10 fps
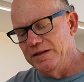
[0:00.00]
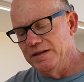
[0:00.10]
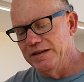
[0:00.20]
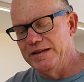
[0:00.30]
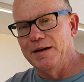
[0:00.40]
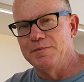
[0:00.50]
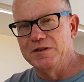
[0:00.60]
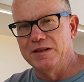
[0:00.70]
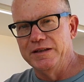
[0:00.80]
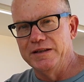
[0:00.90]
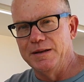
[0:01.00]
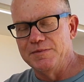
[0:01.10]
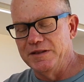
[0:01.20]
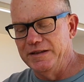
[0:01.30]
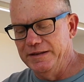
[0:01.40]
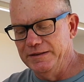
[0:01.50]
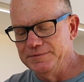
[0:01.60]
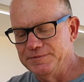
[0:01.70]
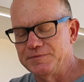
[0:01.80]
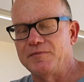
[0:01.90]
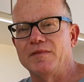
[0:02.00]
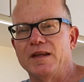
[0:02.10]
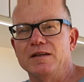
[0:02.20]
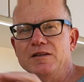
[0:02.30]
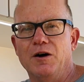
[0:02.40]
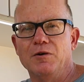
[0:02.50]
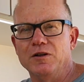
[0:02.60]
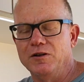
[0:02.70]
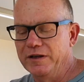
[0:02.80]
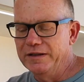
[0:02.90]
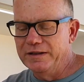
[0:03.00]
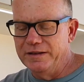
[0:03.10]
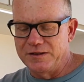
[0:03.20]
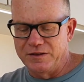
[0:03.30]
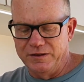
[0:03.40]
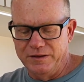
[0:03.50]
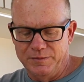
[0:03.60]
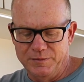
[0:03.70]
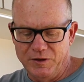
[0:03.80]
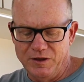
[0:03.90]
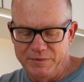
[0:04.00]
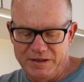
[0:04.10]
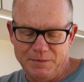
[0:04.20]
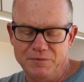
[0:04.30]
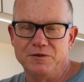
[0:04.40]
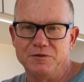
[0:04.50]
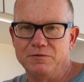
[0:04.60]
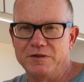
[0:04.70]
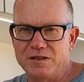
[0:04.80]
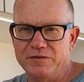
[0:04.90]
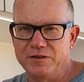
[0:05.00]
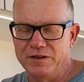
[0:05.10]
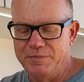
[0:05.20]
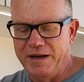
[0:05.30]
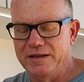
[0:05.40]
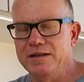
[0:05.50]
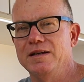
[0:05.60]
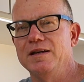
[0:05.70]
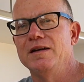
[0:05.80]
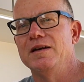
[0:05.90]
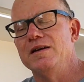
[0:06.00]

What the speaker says: you link it up to here, you go online, it's got a IMEI number and all the rest of it on the back here.